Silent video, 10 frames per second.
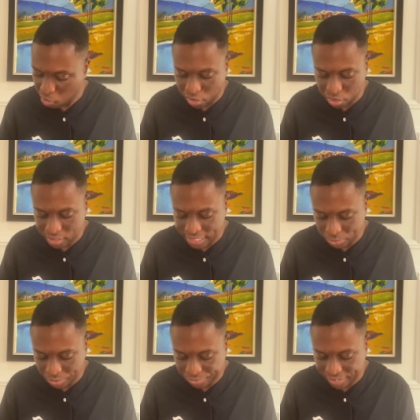We're going to
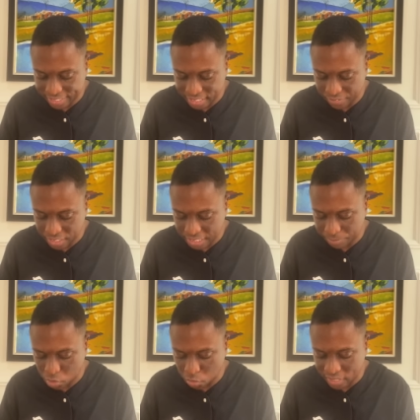start with thanksgiving.
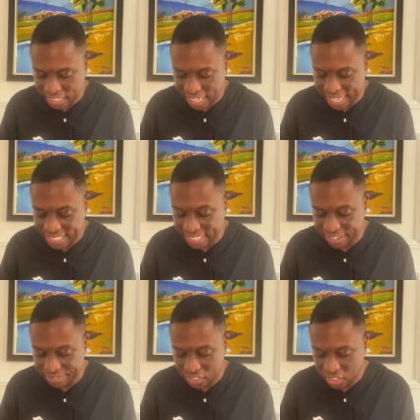Psalm 28
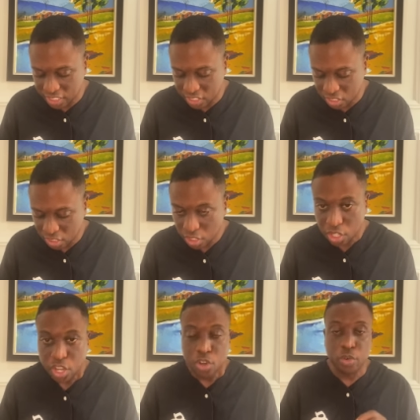in verse 6.
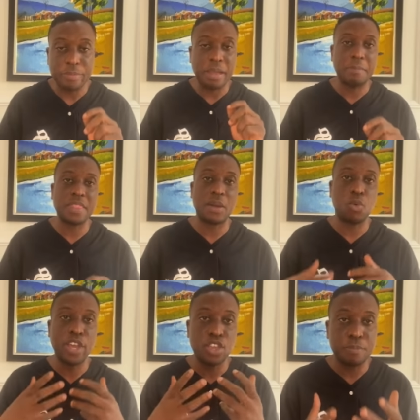Remember
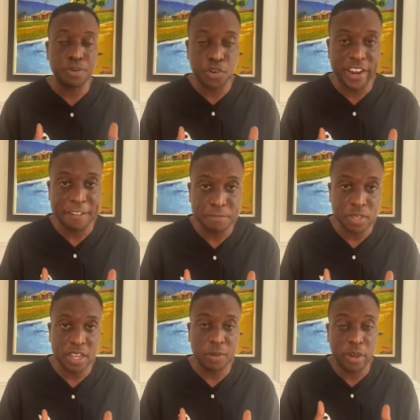that when you pray,
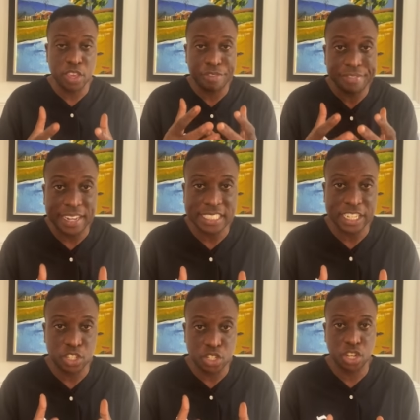when you
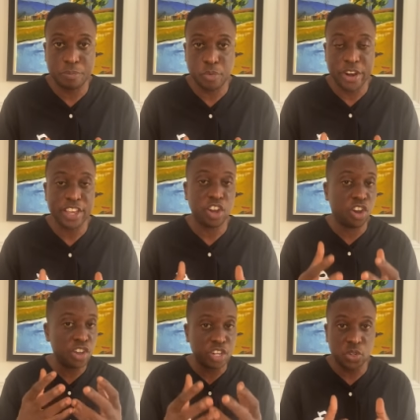fast and you do not pray,
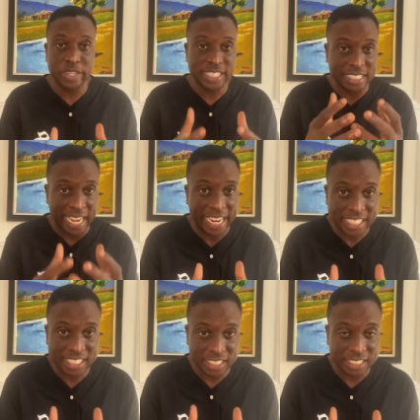all you're doing is
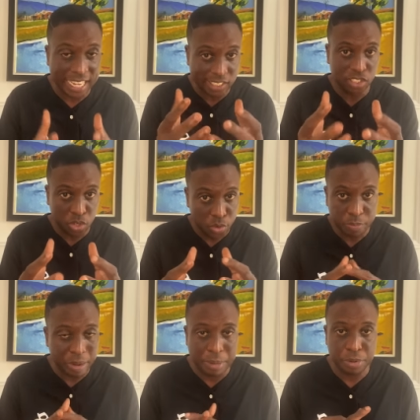dieting. That's not
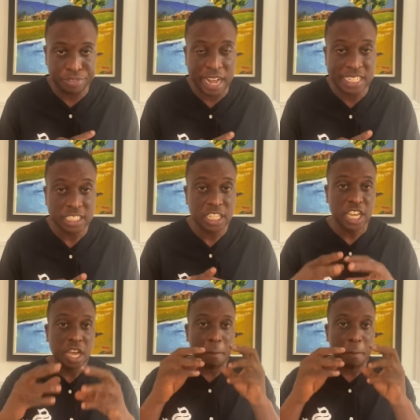real Bible fast.